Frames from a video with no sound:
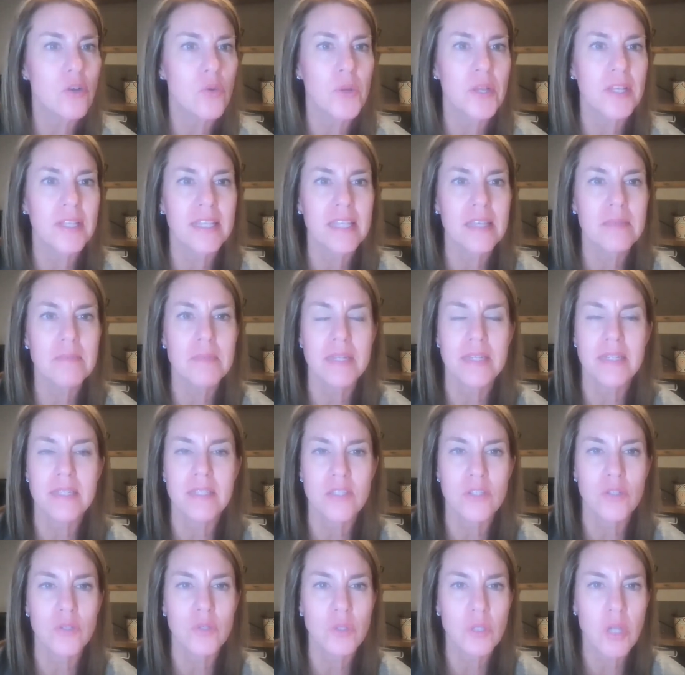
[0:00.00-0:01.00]
oily
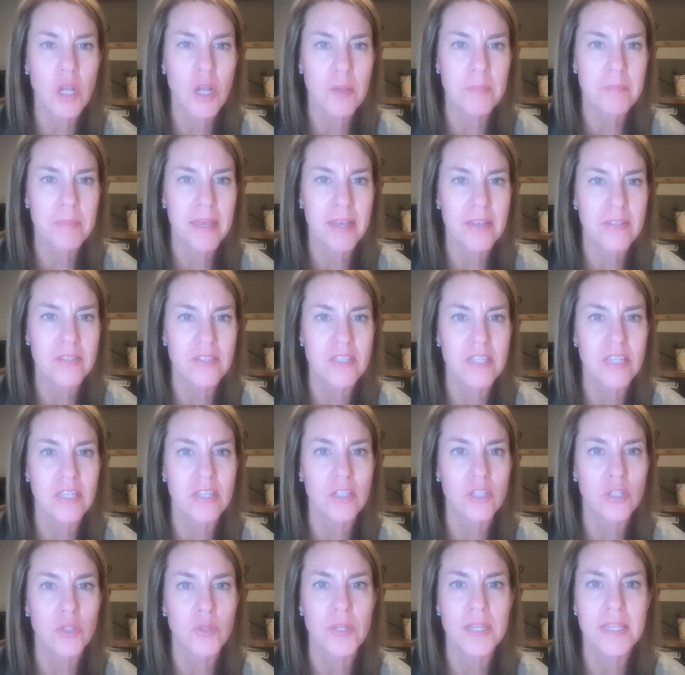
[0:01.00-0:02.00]
medicinal compounds,
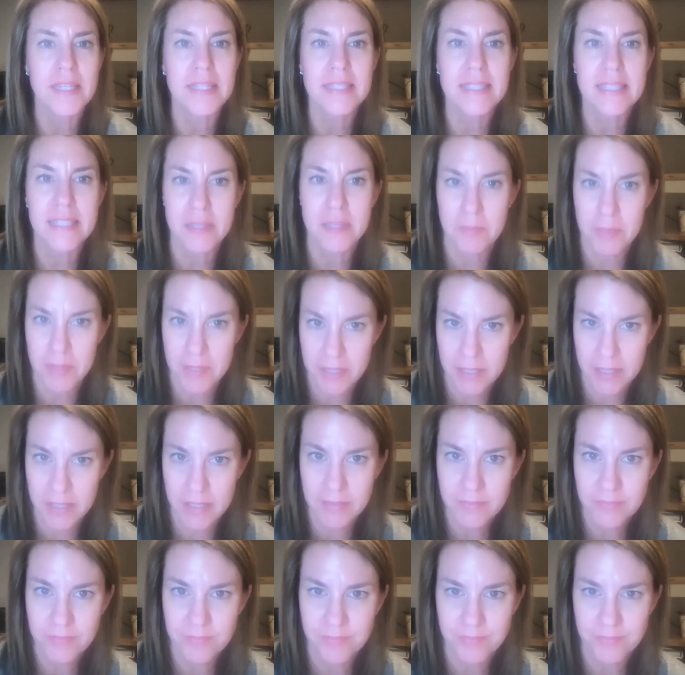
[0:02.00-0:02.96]
including CBD,